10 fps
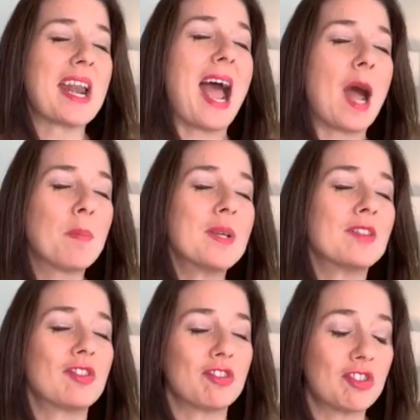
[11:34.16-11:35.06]
but it
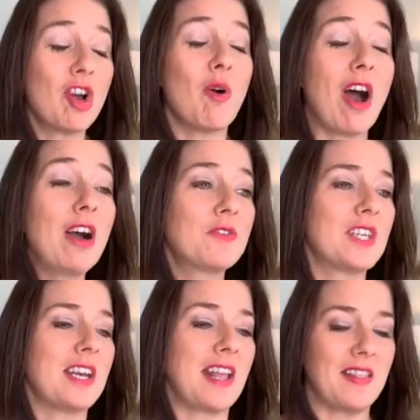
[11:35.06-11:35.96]
happens so
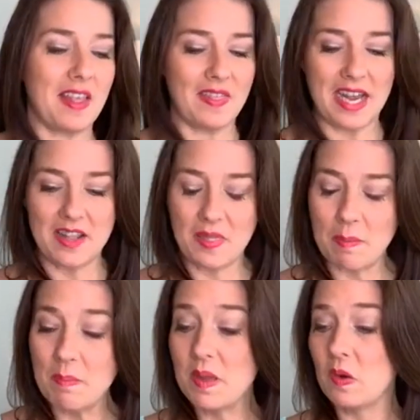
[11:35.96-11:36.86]
often, and that
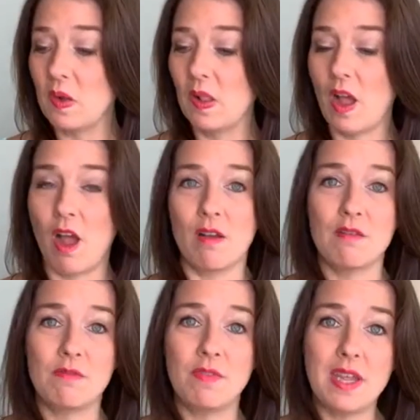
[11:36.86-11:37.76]
in the middle
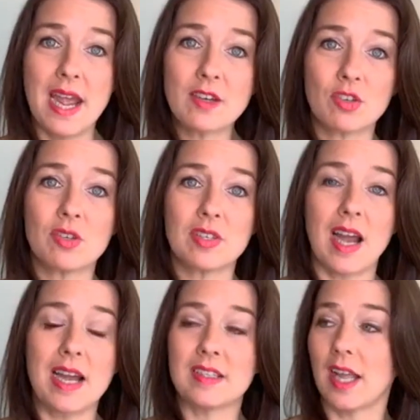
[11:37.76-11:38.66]
of the
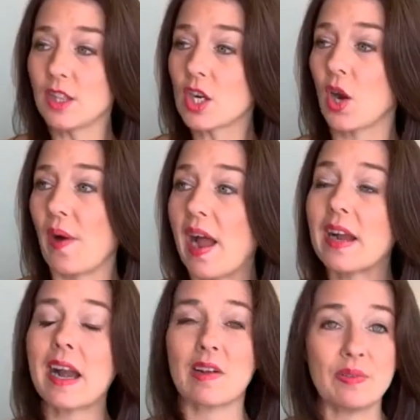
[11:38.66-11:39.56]
exercise, I look
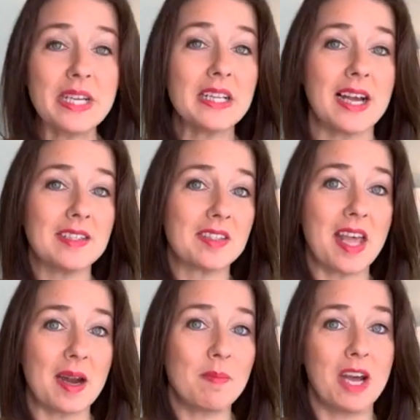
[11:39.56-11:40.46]
around and I
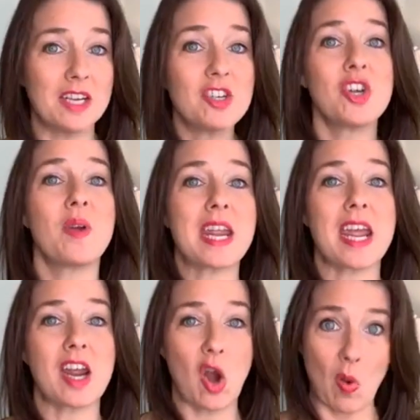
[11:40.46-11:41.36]
realize that I'm not
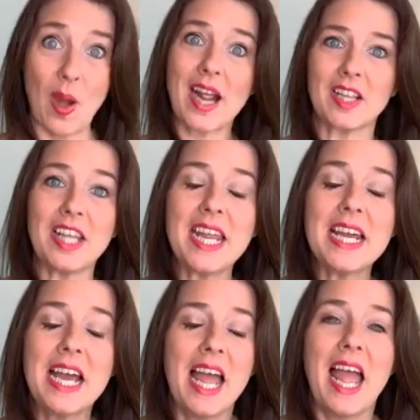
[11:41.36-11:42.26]
doing it
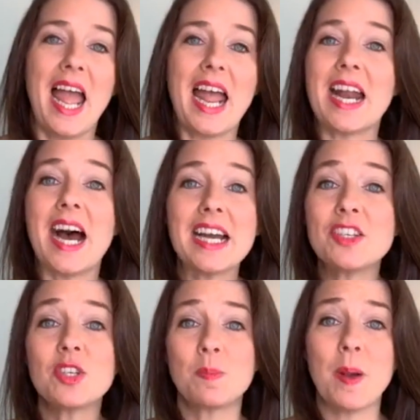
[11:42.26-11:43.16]
correctly, and
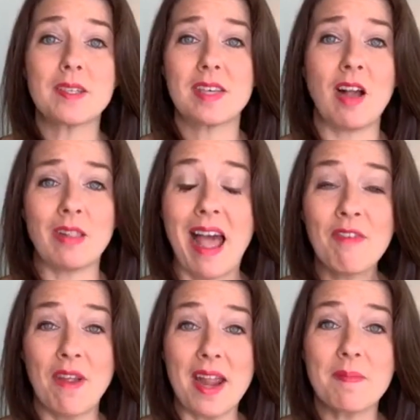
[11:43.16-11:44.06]
I just bust out
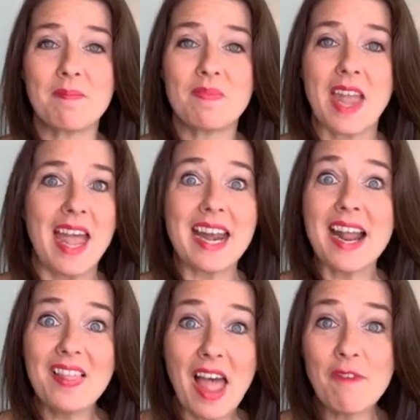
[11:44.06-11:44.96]
laughing.
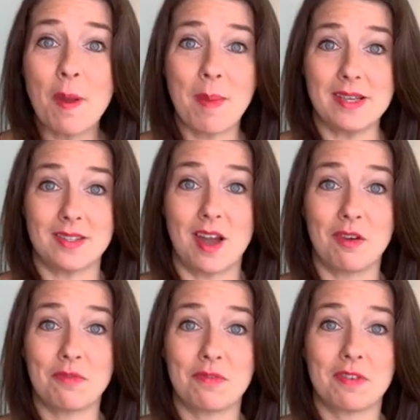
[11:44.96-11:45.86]
And I laugh at
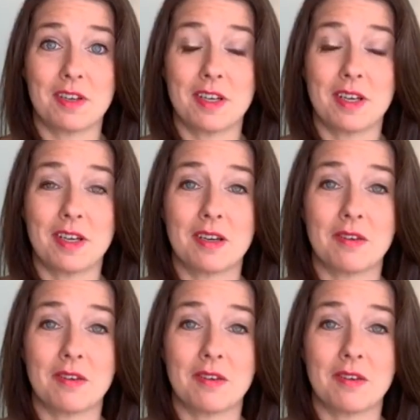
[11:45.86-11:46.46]
myself